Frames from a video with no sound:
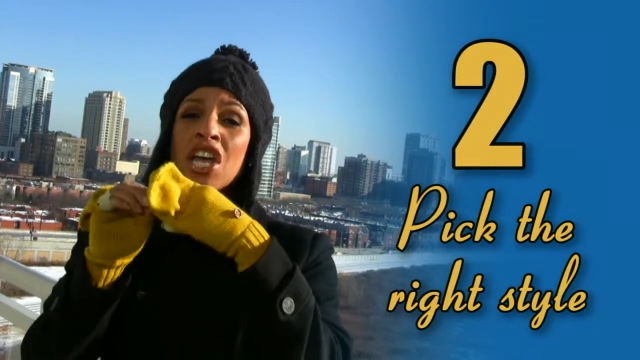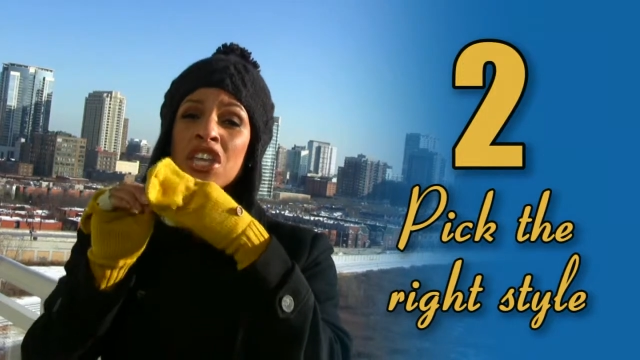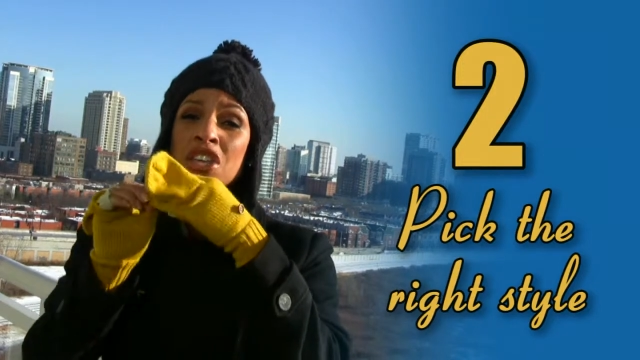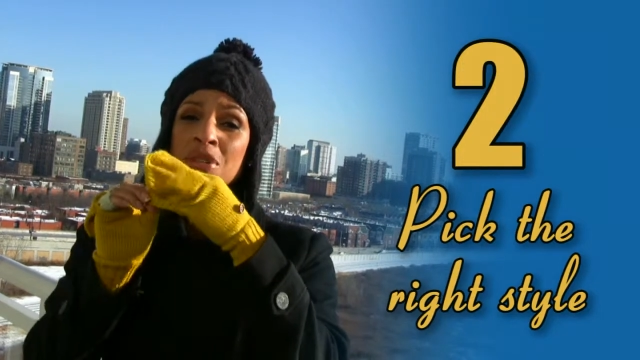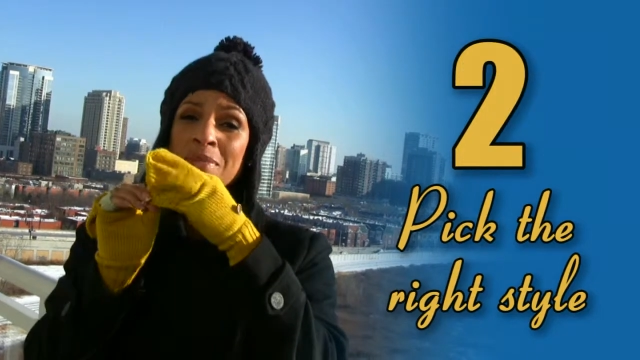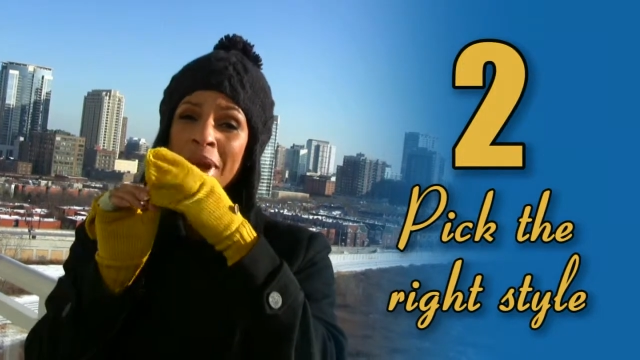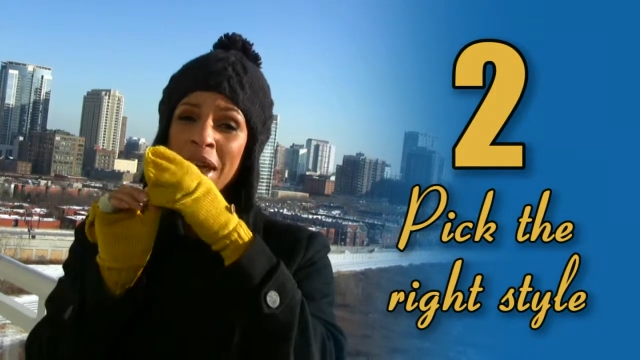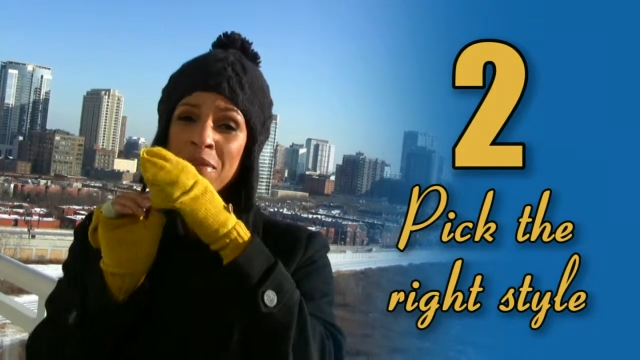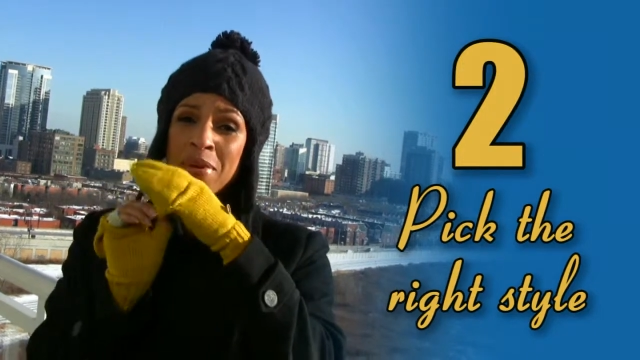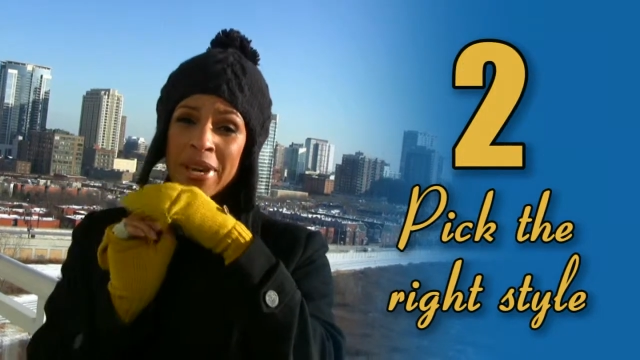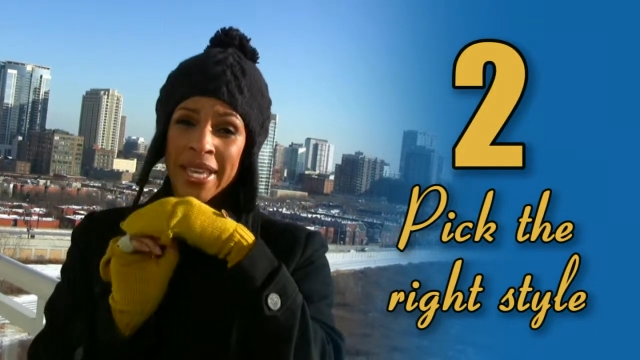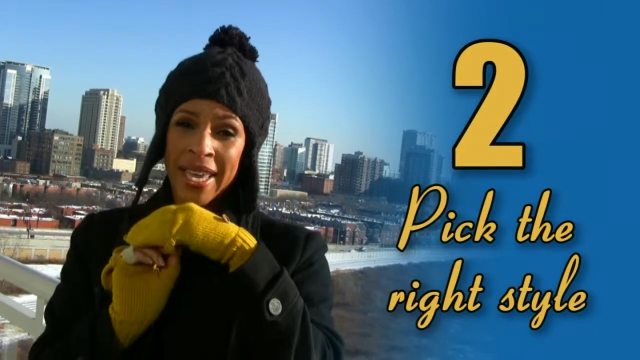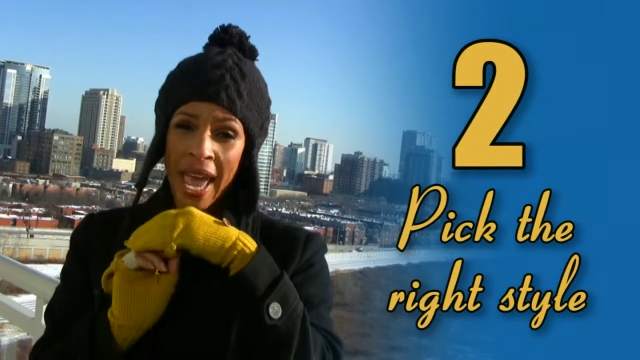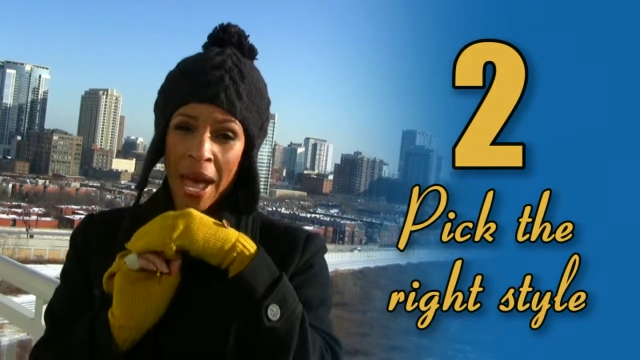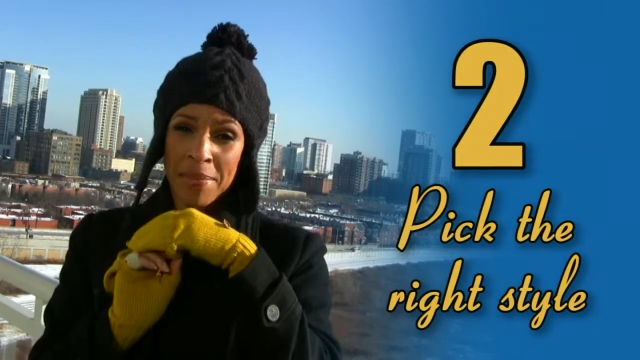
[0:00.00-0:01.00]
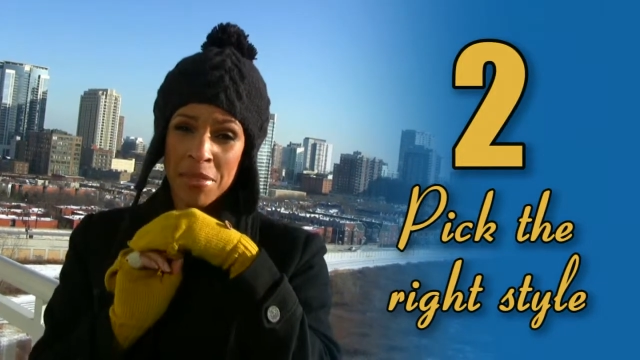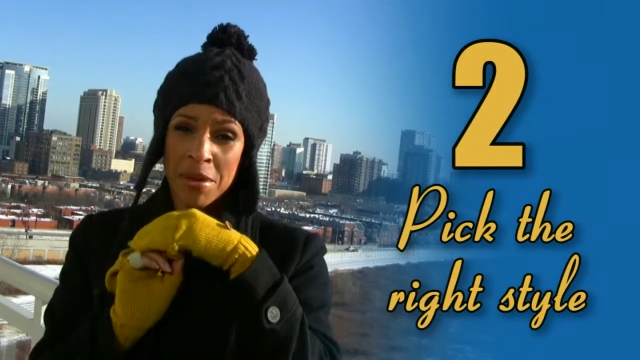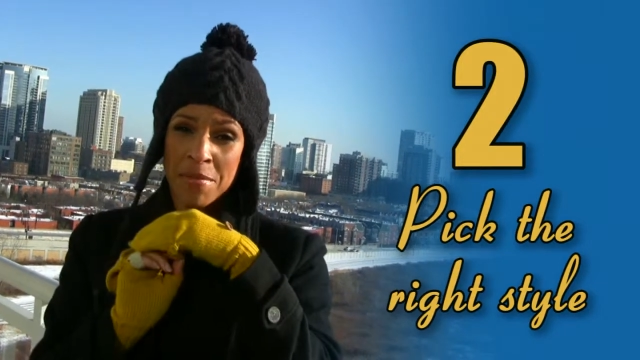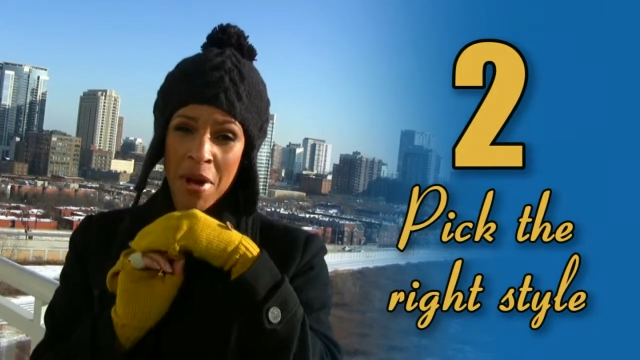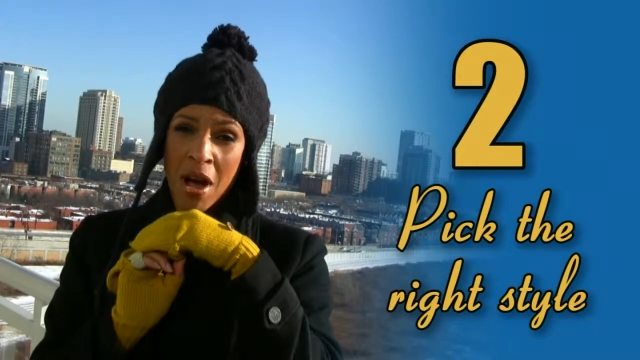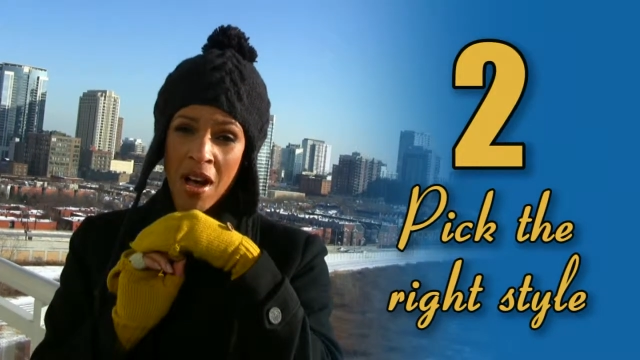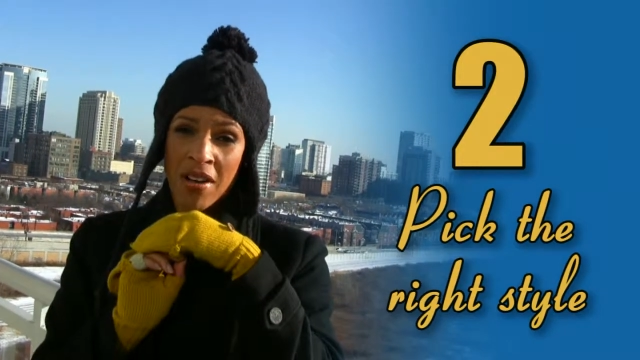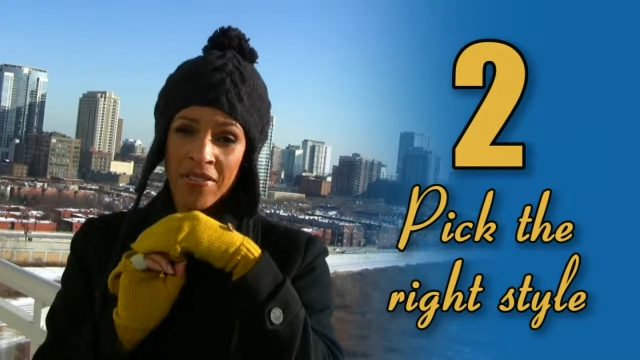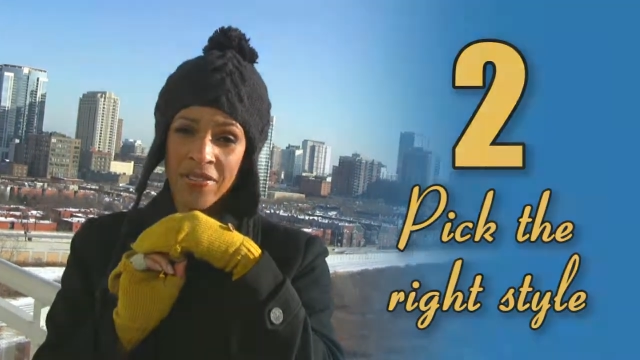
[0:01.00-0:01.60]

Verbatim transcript: you might want to cap them off.